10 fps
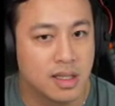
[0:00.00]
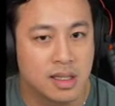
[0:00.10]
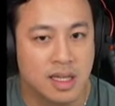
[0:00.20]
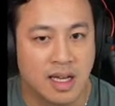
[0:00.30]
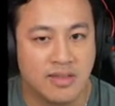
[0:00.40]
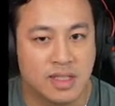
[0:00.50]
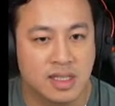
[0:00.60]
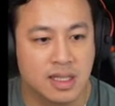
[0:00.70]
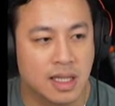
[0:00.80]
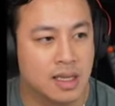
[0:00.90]
dive
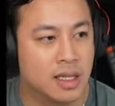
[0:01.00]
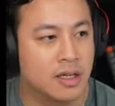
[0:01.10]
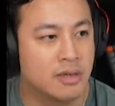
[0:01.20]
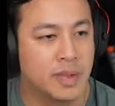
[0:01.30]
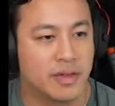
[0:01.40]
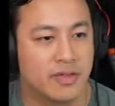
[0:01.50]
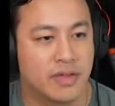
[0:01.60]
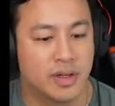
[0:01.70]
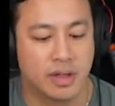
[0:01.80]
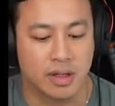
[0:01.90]
just a little bit
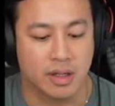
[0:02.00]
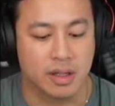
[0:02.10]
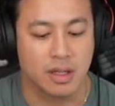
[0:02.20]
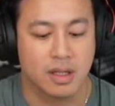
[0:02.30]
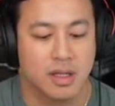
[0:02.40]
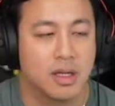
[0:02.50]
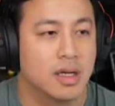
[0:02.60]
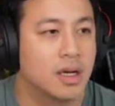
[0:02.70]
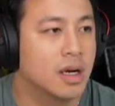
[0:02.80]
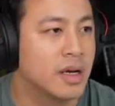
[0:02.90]
further
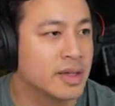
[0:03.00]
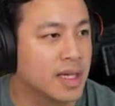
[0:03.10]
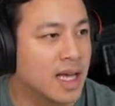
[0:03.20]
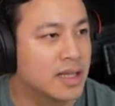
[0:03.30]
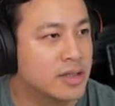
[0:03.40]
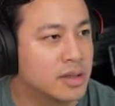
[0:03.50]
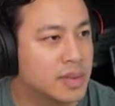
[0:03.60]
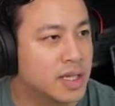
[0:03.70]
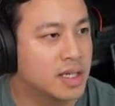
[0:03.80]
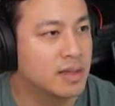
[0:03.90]
on the calendar
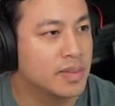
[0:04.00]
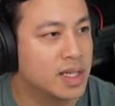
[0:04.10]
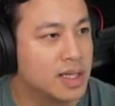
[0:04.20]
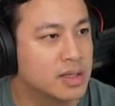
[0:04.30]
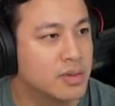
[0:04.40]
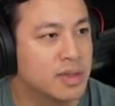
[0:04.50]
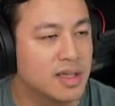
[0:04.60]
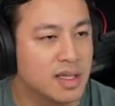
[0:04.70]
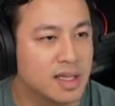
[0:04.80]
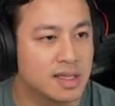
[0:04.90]
plugin, because one of
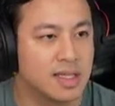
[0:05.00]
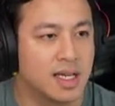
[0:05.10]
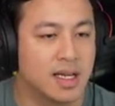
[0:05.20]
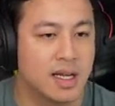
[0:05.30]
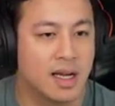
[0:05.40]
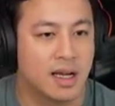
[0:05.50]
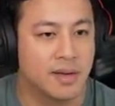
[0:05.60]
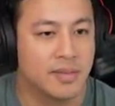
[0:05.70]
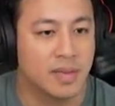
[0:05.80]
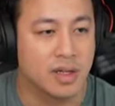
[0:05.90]
the things that,
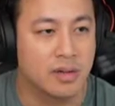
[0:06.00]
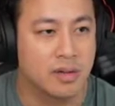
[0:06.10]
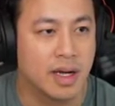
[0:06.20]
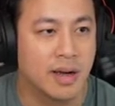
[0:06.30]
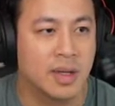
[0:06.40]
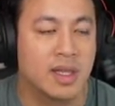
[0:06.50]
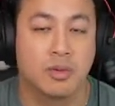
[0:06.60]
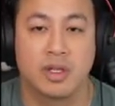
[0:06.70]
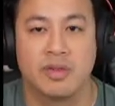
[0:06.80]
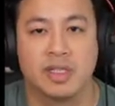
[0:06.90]
I think
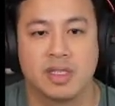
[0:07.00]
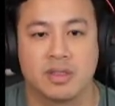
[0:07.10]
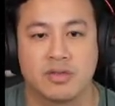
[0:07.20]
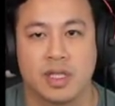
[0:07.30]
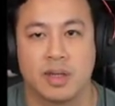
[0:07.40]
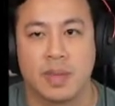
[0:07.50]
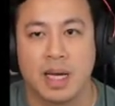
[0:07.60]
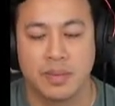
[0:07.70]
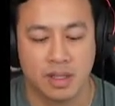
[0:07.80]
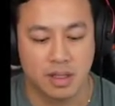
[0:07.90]
one of the reasons it's really
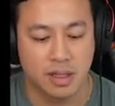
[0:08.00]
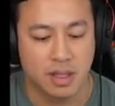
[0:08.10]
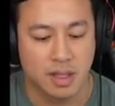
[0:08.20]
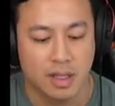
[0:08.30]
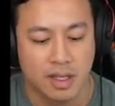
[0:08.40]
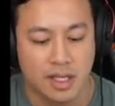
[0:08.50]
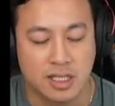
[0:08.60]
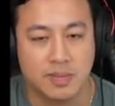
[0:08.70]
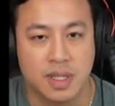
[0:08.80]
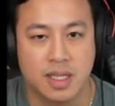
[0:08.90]
popular
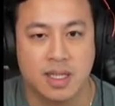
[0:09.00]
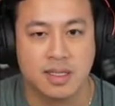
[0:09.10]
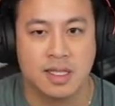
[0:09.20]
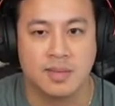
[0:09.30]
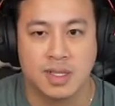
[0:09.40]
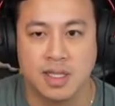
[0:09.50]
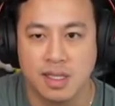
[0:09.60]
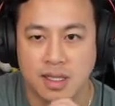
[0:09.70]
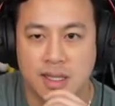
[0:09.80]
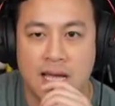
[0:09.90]
is because the
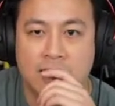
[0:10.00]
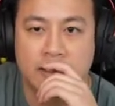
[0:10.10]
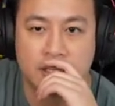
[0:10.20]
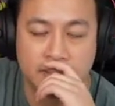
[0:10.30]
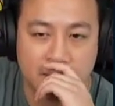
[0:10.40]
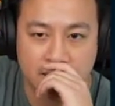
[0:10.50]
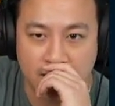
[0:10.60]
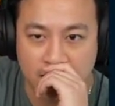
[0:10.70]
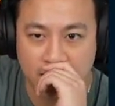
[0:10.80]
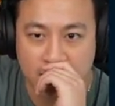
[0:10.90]
Obsidian calendar
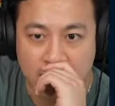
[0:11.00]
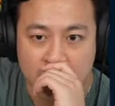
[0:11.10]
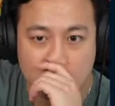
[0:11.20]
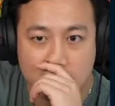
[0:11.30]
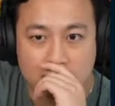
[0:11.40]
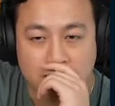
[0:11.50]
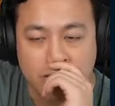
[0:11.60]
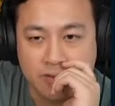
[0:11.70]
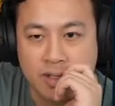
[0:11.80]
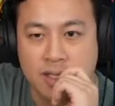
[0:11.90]
plugin does a
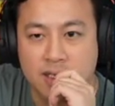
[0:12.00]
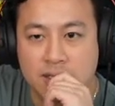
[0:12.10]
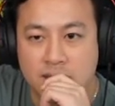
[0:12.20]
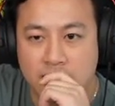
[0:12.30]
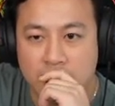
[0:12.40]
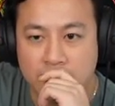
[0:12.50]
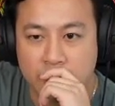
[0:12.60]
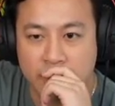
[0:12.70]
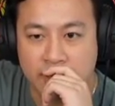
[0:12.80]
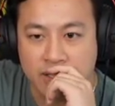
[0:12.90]
really good job
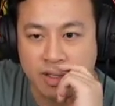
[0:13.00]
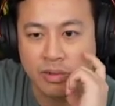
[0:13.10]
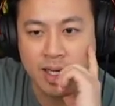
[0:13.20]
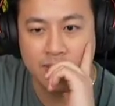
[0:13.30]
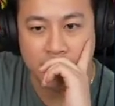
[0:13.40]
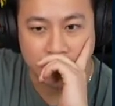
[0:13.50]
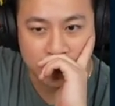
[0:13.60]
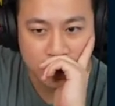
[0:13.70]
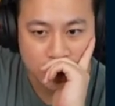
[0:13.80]
with the UI piece.